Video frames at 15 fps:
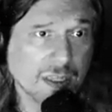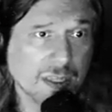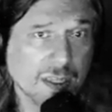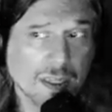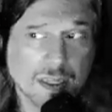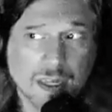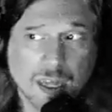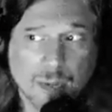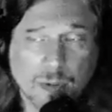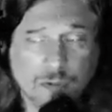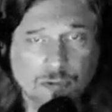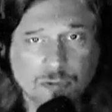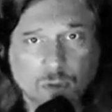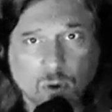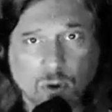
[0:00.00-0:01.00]
Number
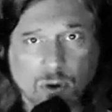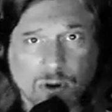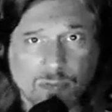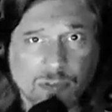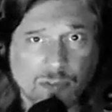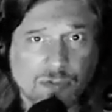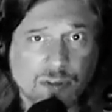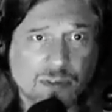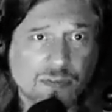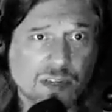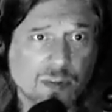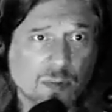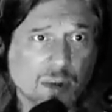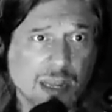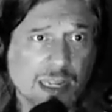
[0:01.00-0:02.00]
4 of the
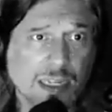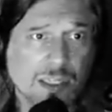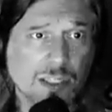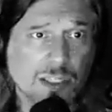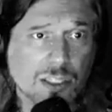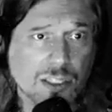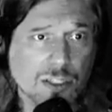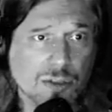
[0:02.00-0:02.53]
50 ways